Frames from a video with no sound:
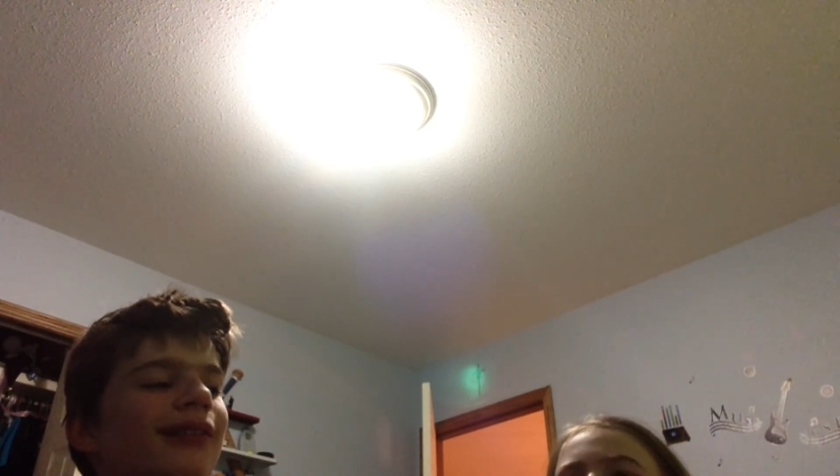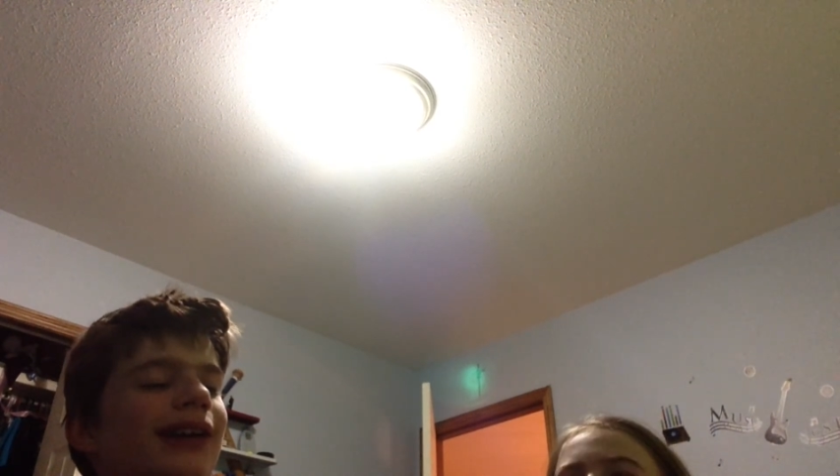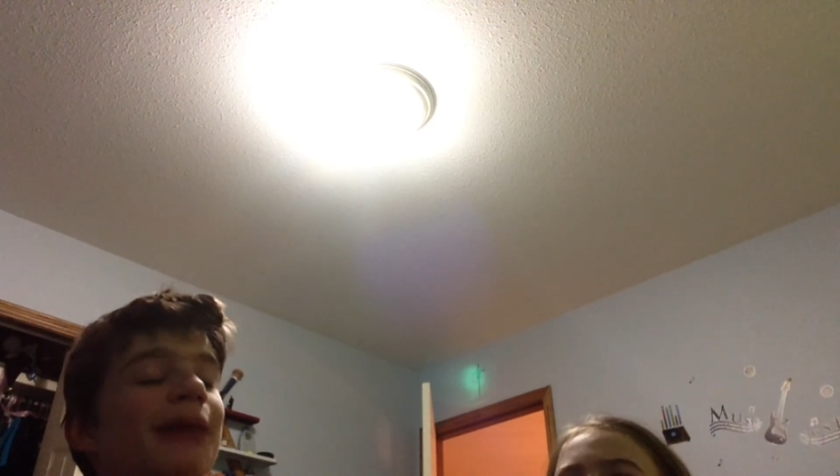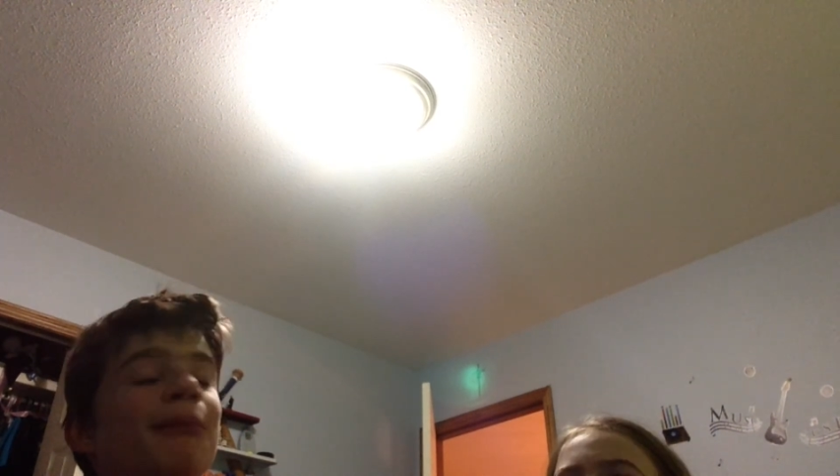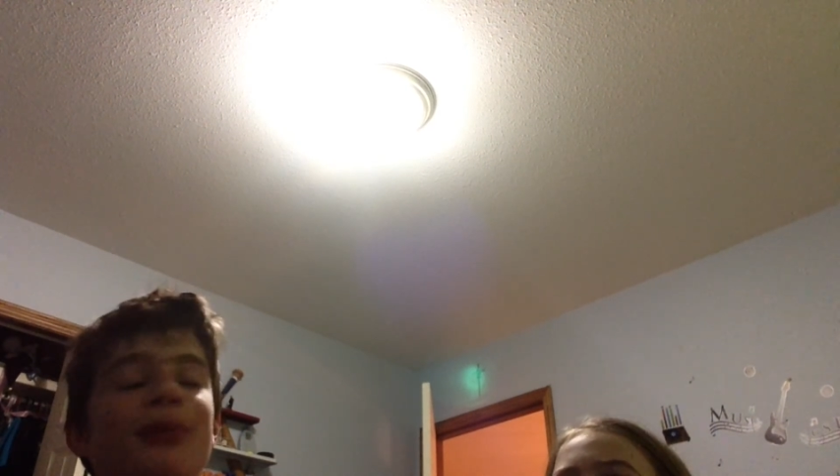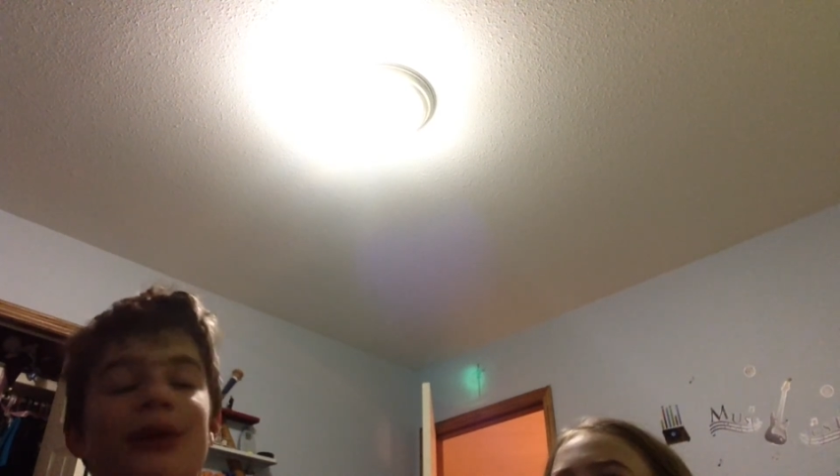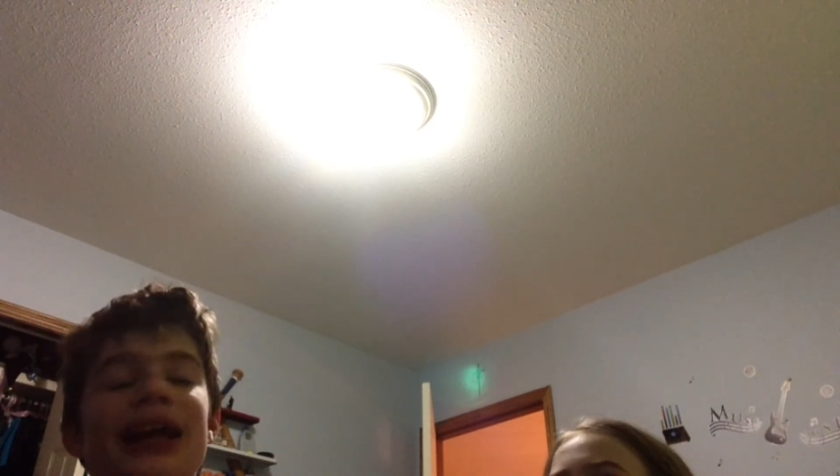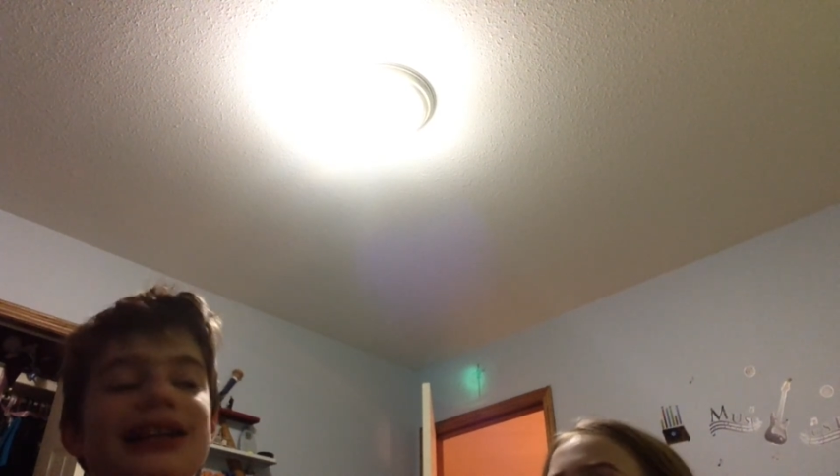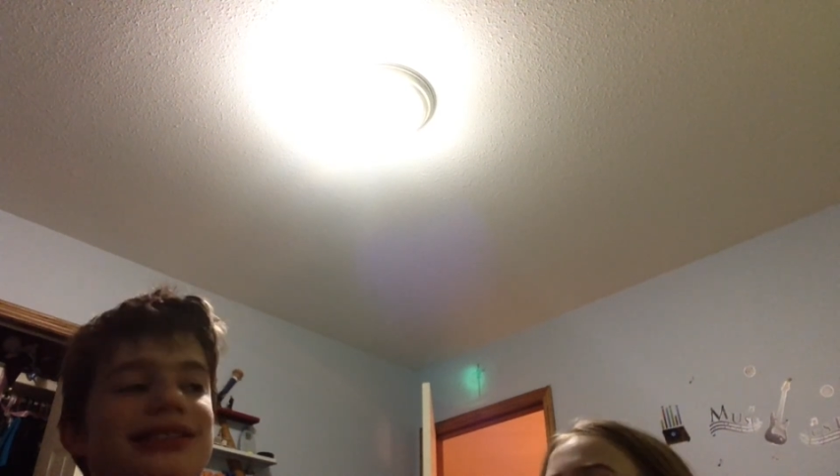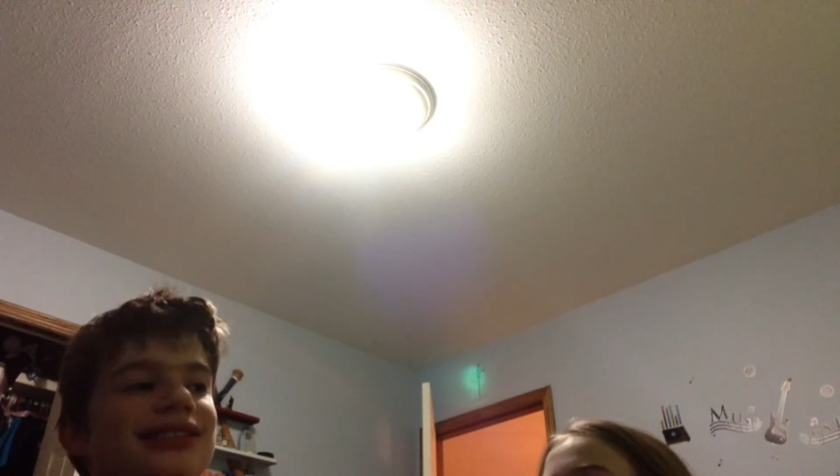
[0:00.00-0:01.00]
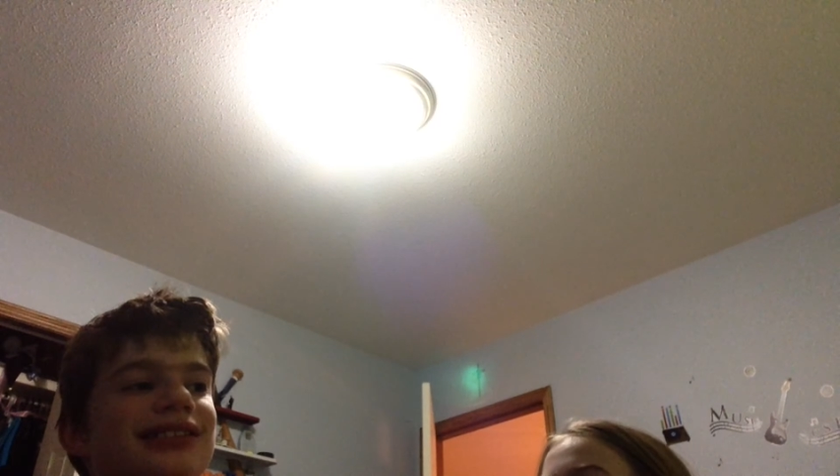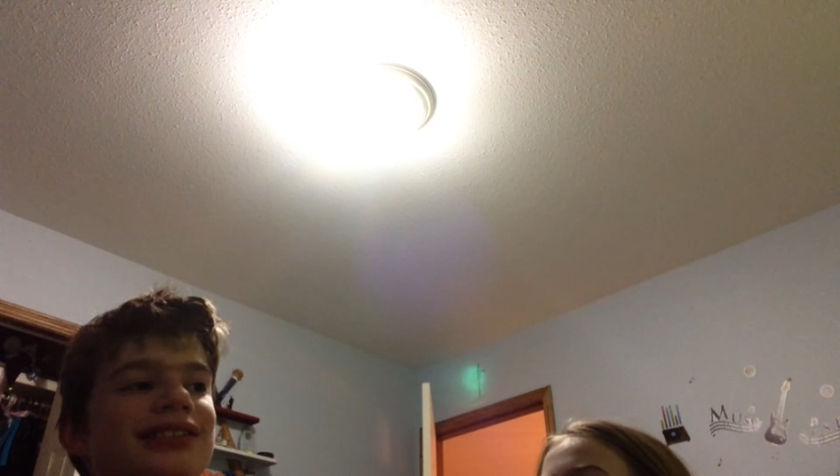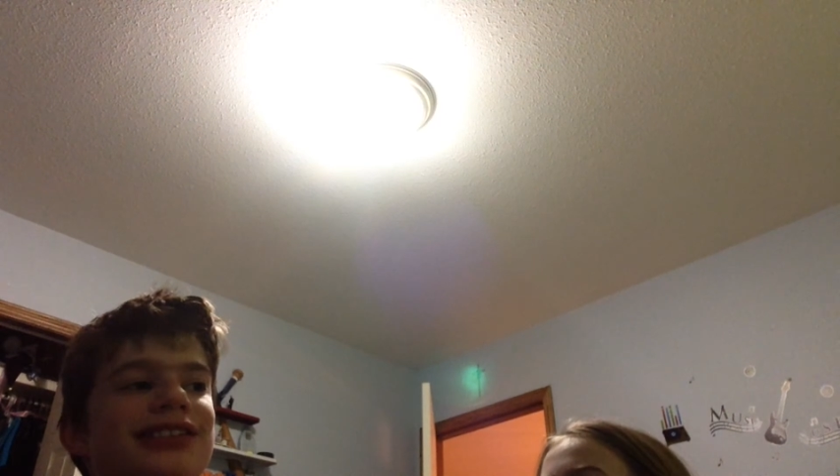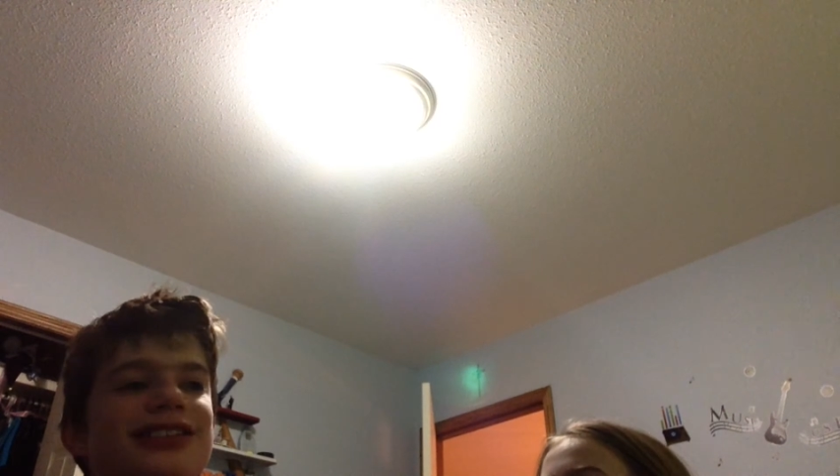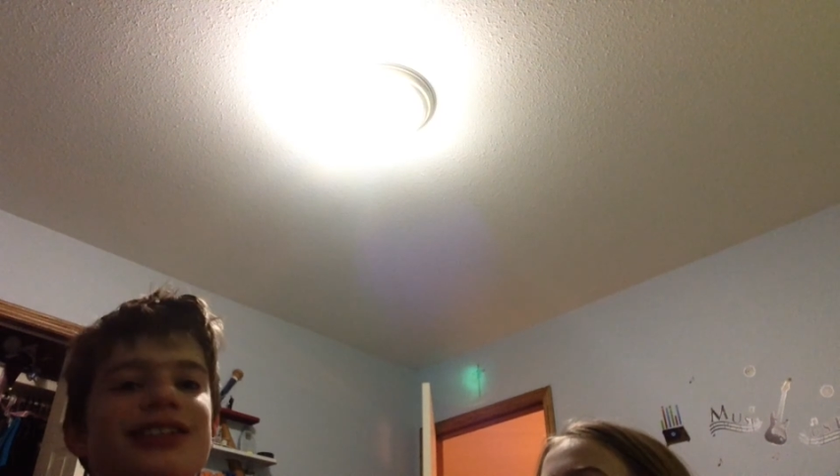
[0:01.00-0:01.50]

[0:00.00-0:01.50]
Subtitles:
It breaks. And